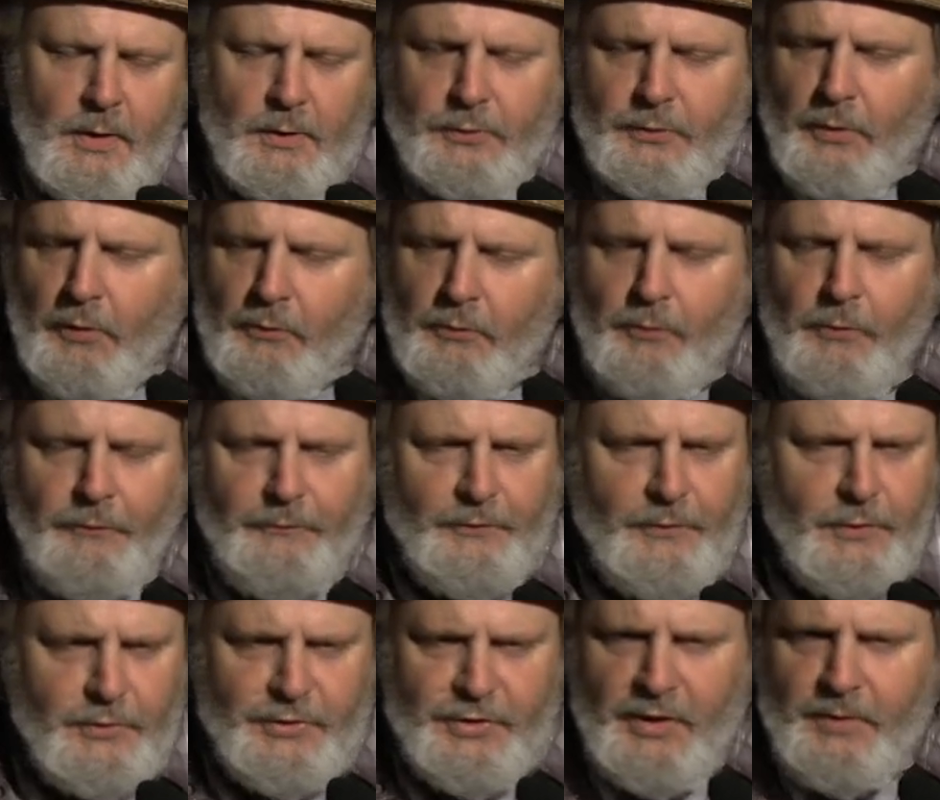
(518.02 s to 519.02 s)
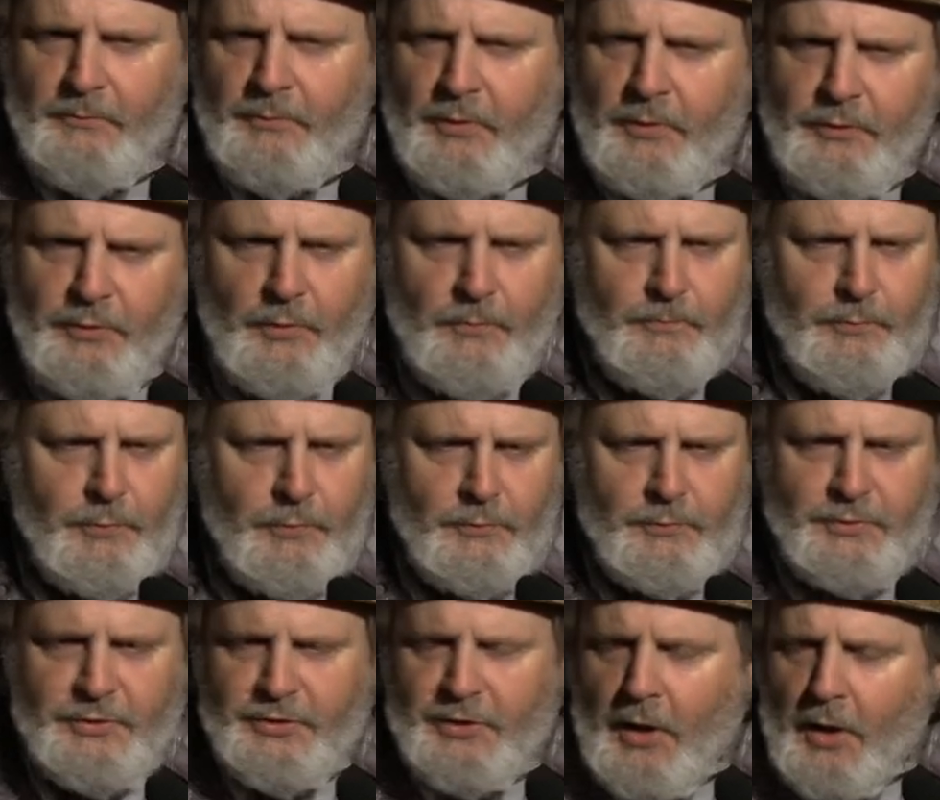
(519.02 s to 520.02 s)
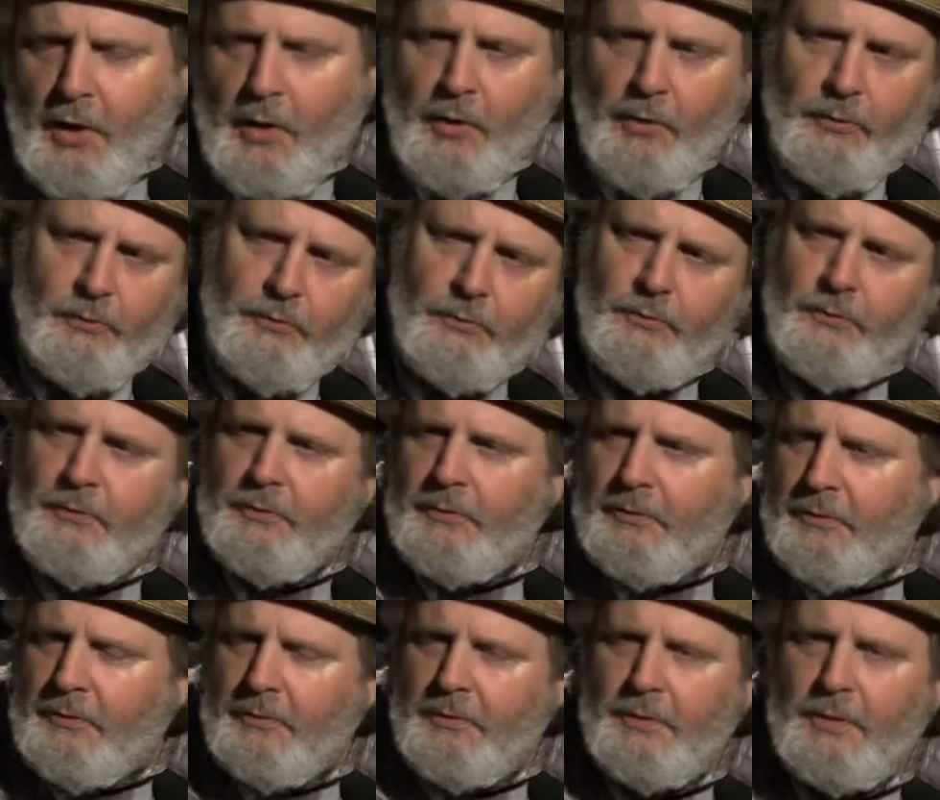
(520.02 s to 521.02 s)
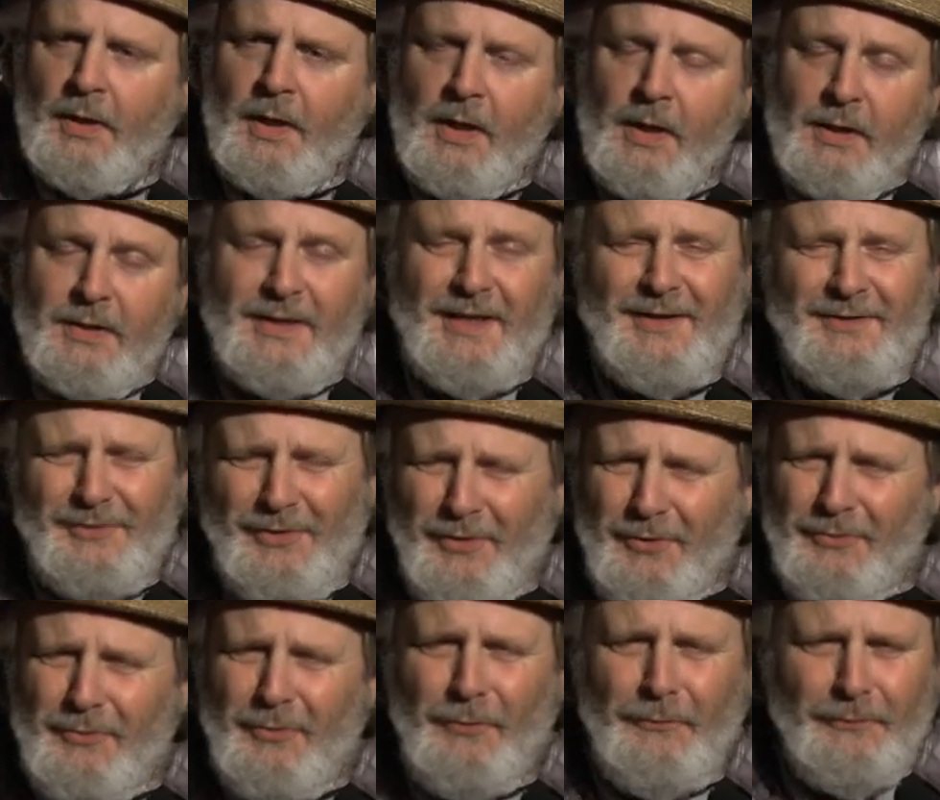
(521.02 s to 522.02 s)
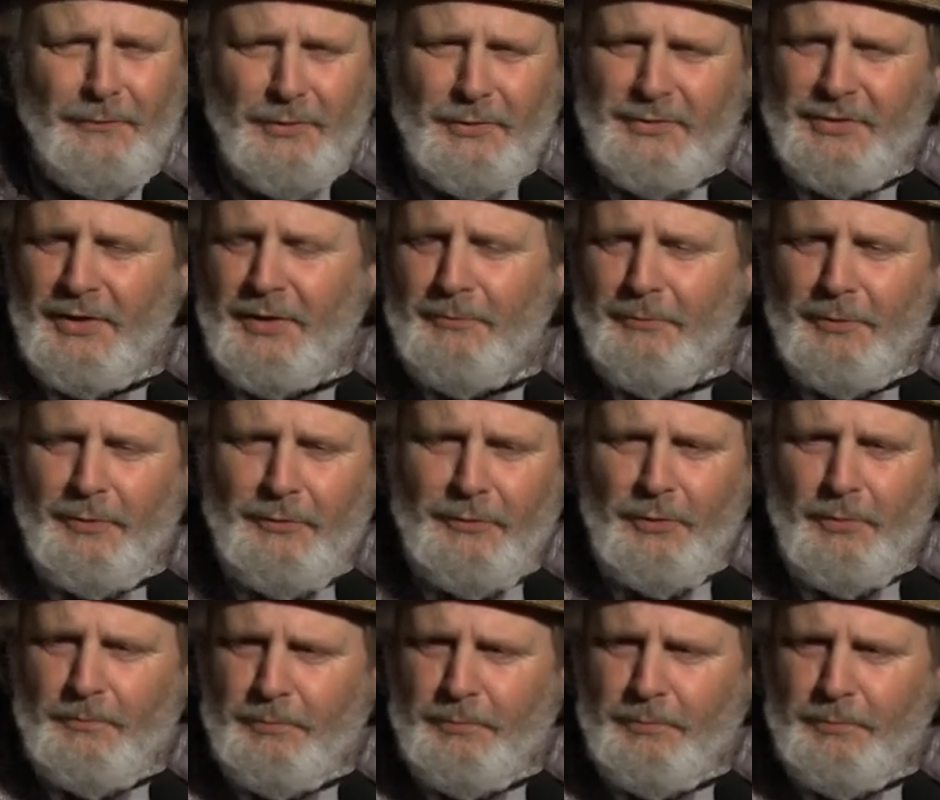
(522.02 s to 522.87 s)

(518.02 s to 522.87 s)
Don't go fishing with your boots on. Now don't go fishing with your